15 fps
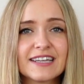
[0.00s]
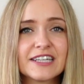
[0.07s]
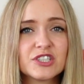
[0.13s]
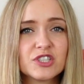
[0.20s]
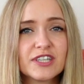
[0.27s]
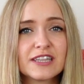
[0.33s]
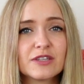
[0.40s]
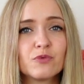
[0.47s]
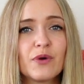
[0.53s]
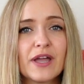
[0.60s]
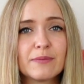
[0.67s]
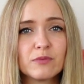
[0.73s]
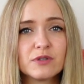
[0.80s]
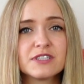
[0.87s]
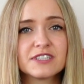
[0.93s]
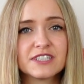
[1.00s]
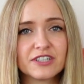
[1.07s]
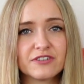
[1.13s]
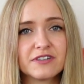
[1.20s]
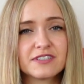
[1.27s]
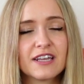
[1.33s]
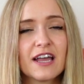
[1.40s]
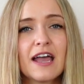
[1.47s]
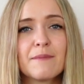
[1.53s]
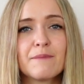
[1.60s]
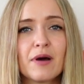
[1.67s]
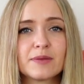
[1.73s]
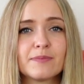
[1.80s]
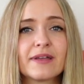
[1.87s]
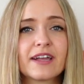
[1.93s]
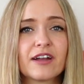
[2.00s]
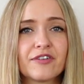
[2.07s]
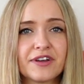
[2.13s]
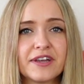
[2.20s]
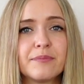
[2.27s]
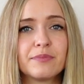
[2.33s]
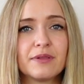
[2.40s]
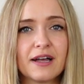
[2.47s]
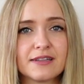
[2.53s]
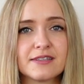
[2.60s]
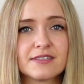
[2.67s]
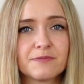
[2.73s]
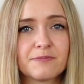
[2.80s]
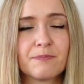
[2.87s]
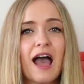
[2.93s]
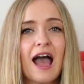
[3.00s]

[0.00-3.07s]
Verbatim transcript: I need to get way more serious about my career plans.